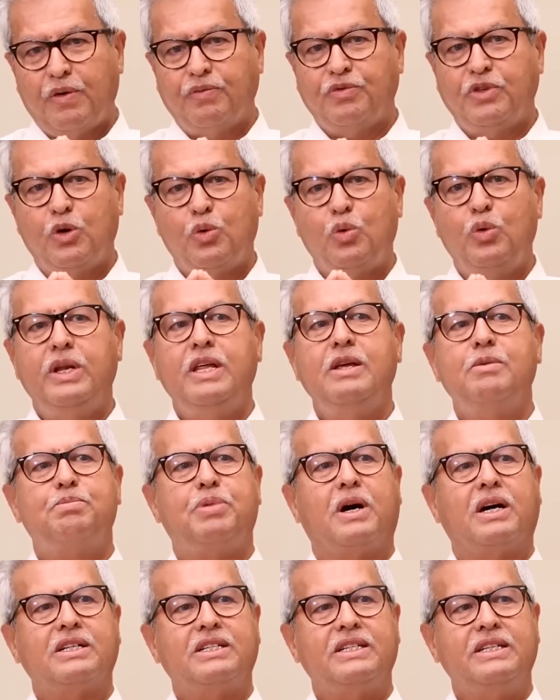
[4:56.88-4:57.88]
of the ruling
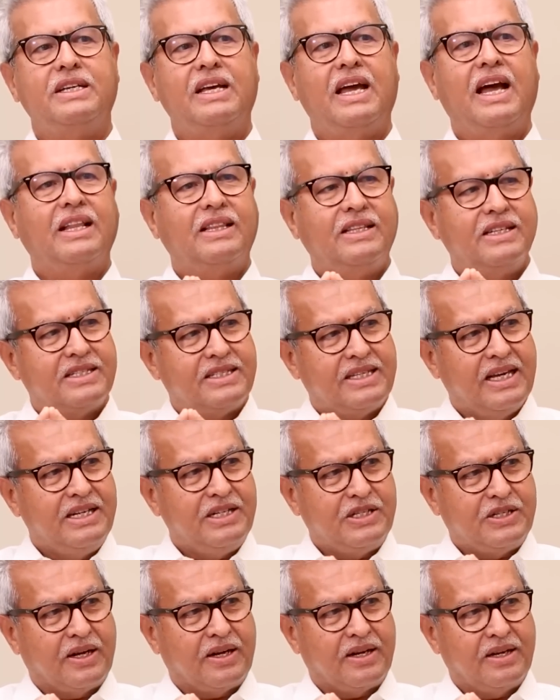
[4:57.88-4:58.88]
party at the
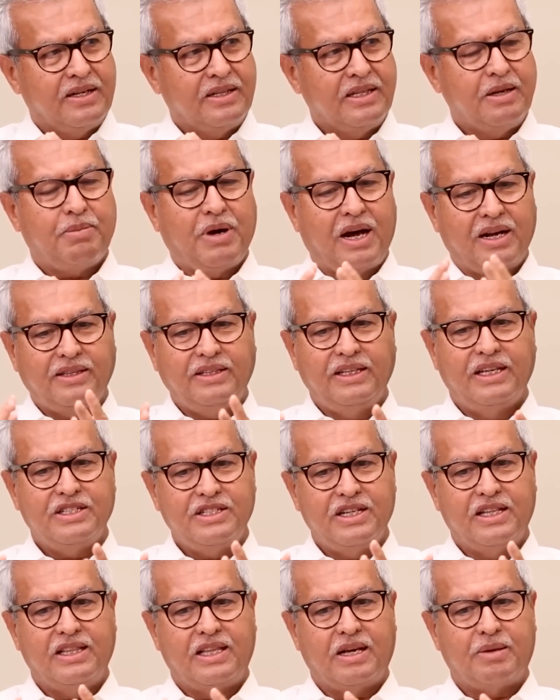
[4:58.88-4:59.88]
center, the Bharatiya
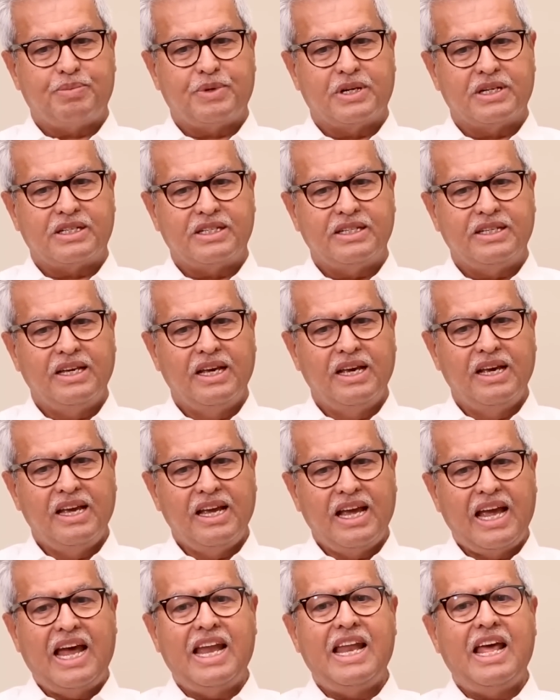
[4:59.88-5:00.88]
Janata Party,
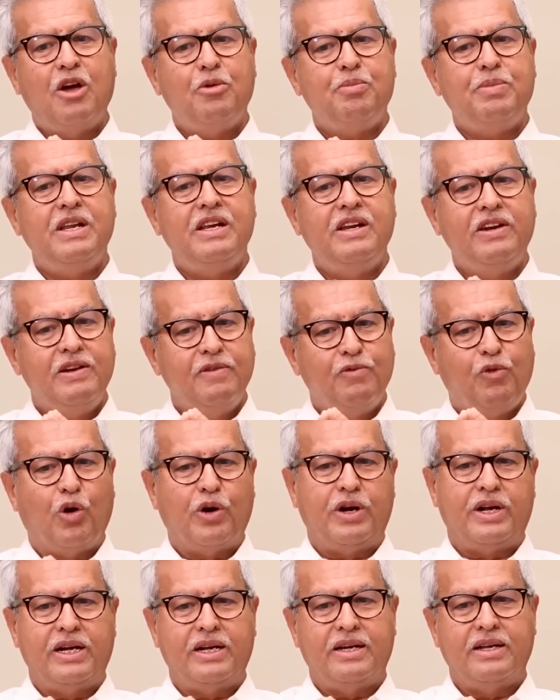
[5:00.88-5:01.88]
and have been
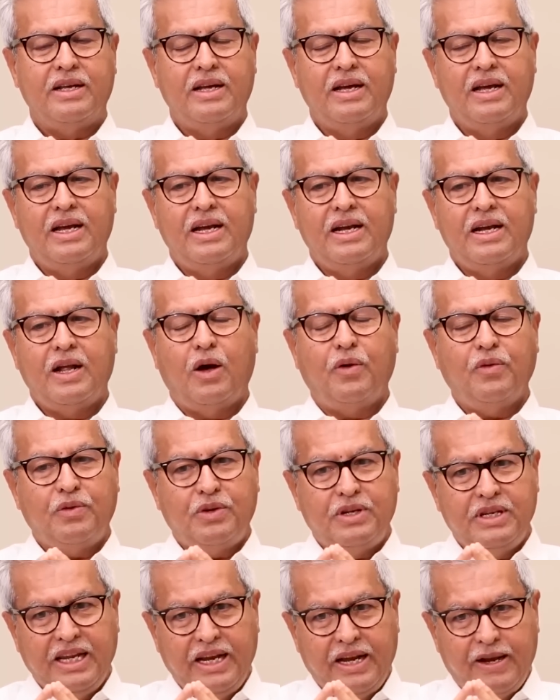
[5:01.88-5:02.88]
rewarded. Now, the